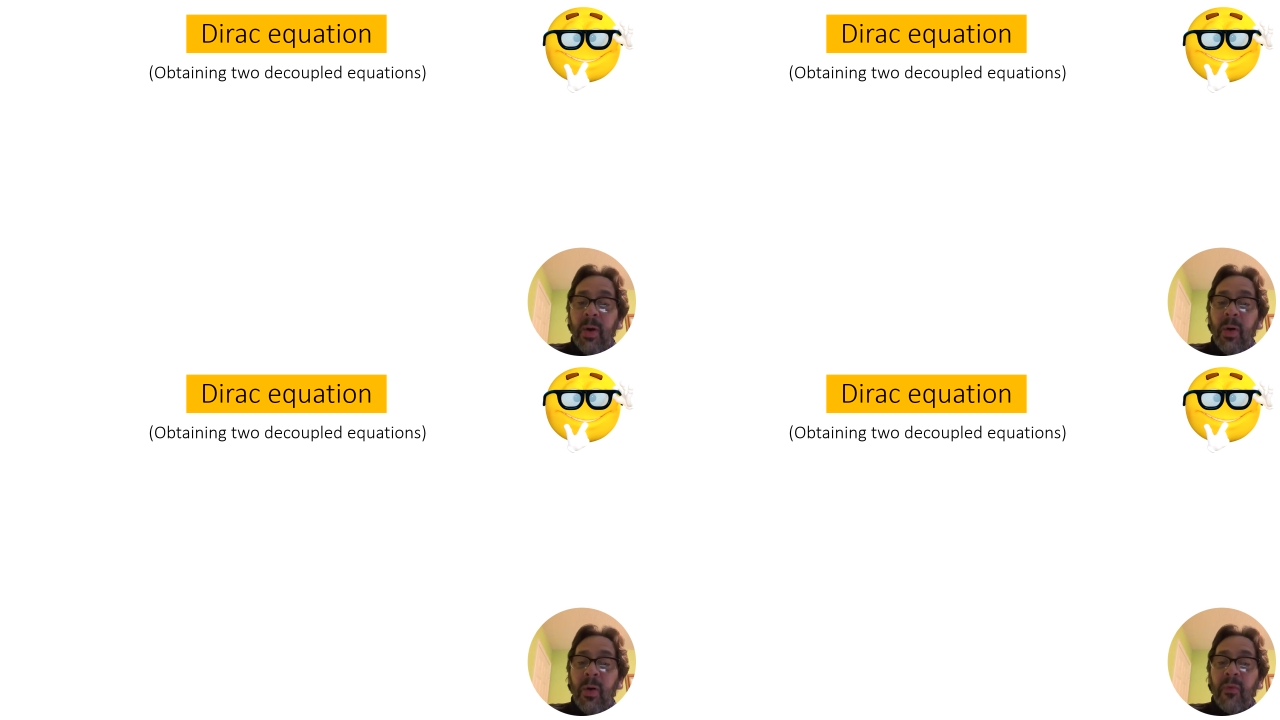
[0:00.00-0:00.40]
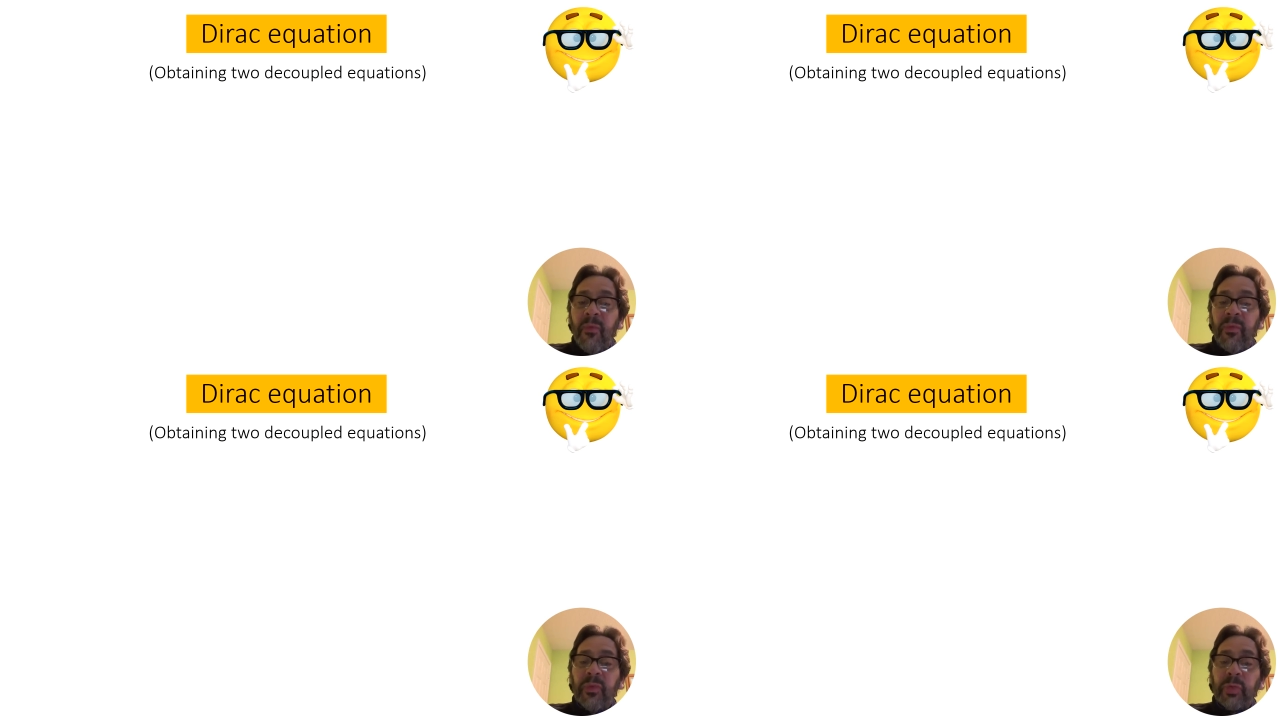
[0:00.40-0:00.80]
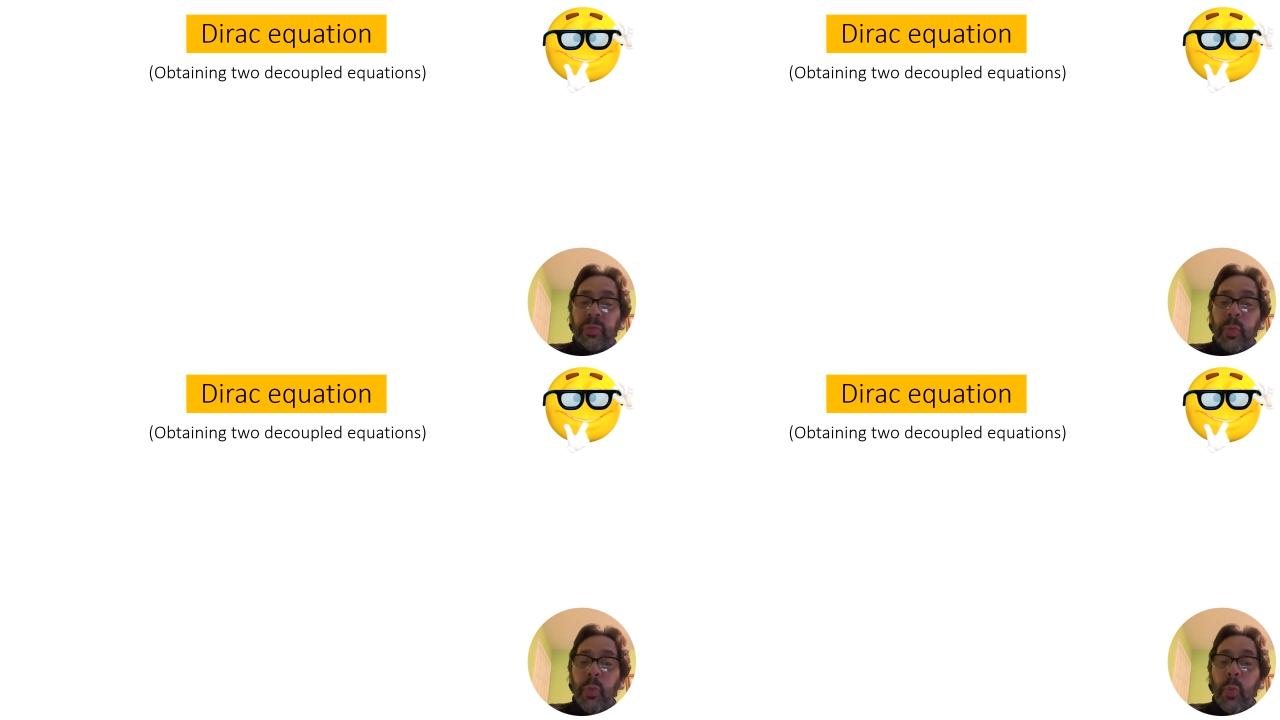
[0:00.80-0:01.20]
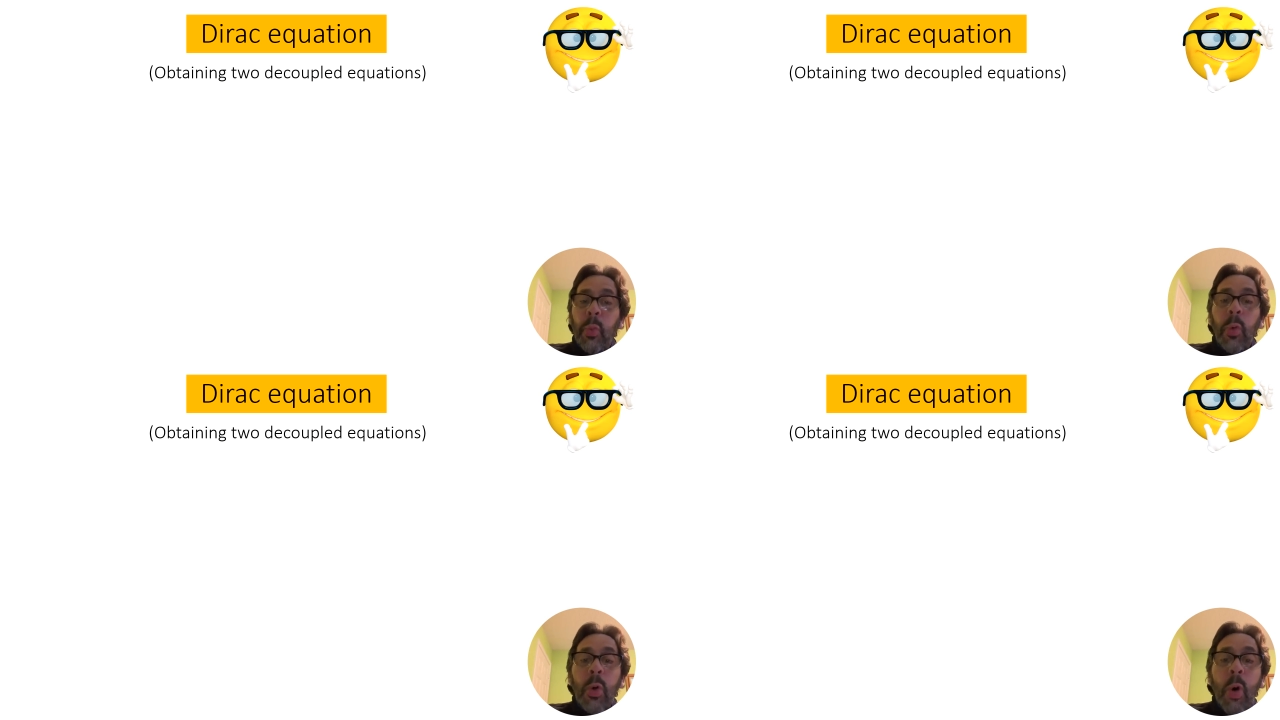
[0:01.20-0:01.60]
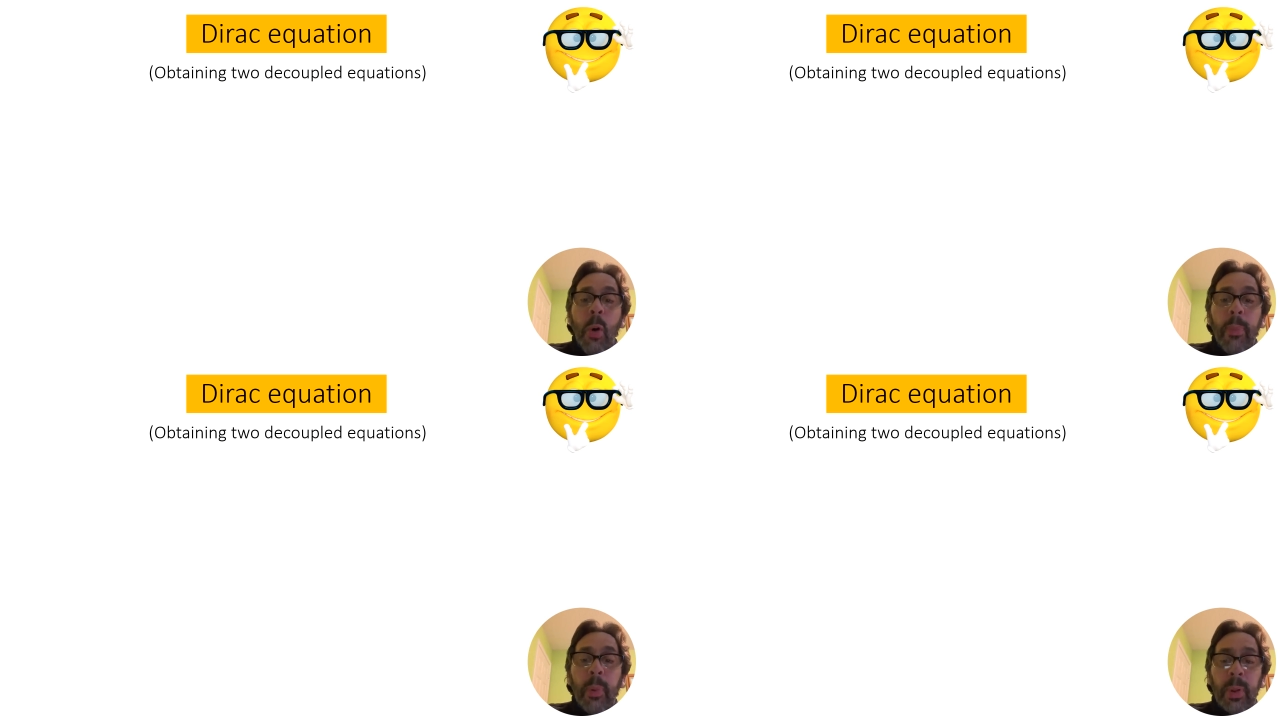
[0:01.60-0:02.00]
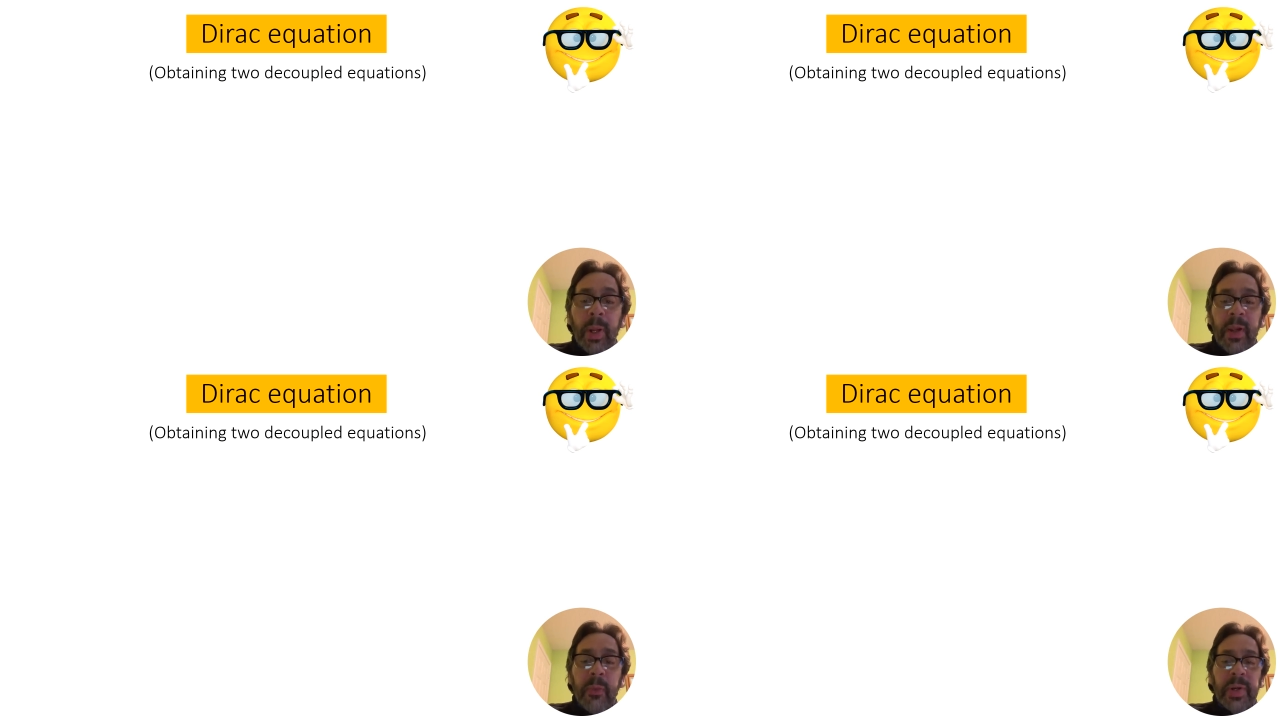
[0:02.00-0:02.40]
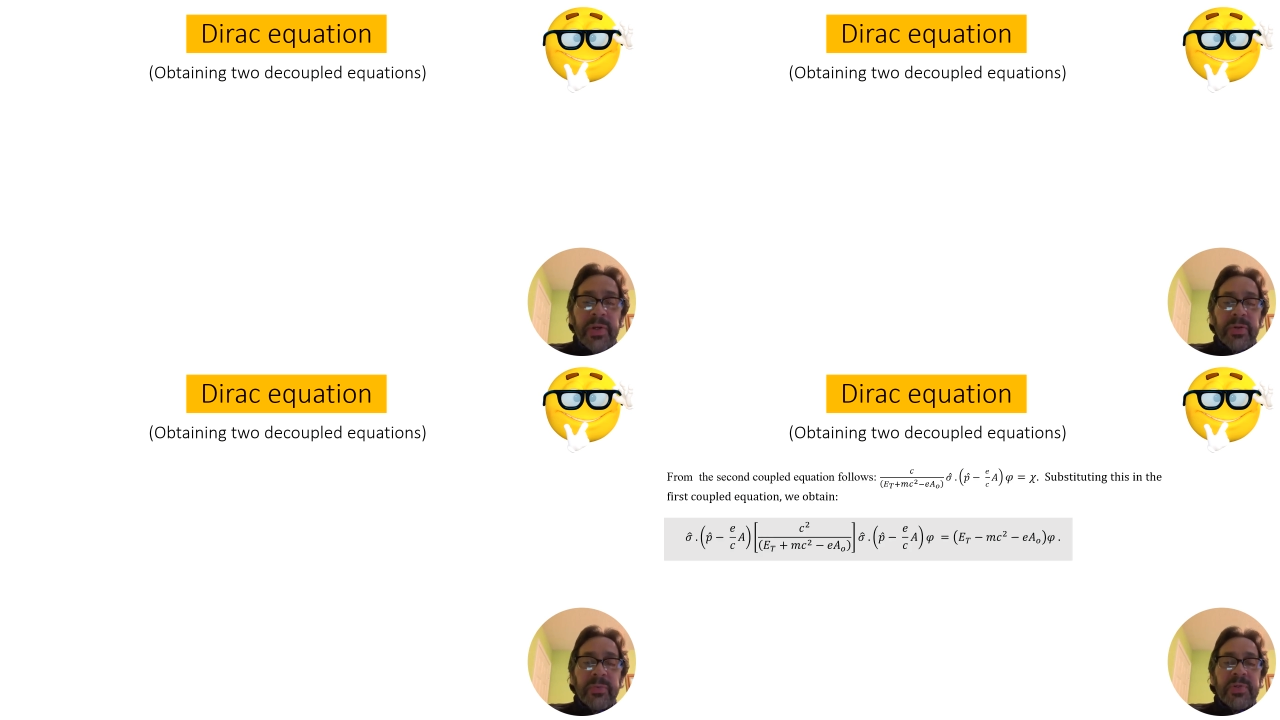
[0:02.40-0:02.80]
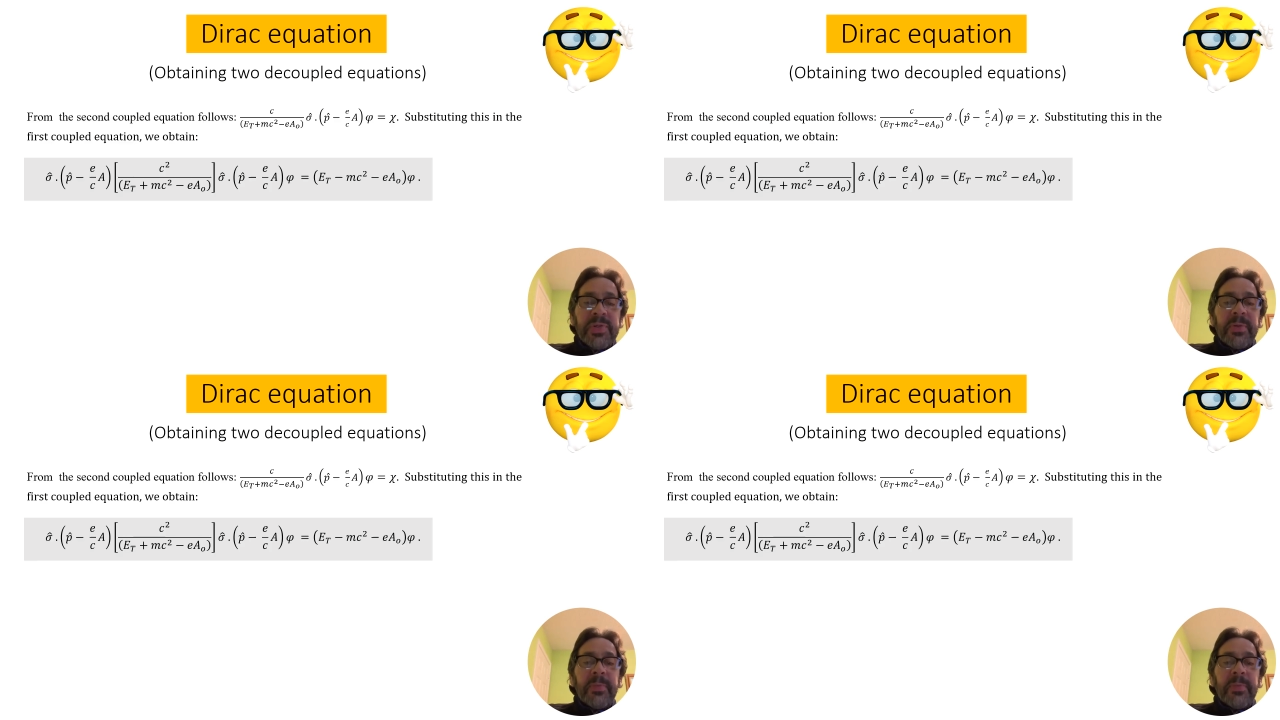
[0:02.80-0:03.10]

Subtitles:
of 2 coupled equations.